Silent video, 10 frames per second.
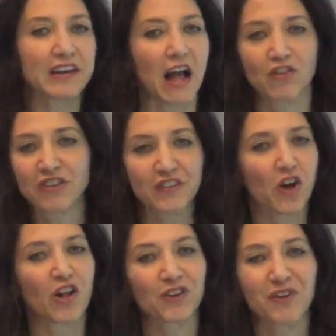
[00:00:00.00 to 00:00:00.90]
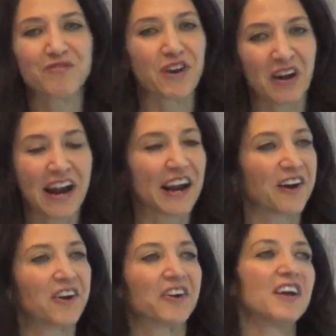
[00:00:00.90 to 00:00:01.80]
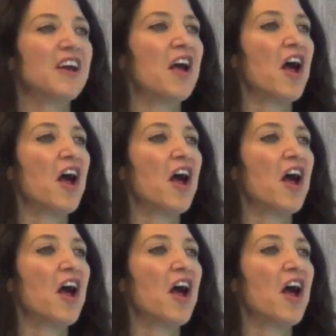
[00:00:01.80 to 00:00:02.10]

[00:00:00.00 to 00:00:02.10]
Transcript: acknowledging the color of their hair,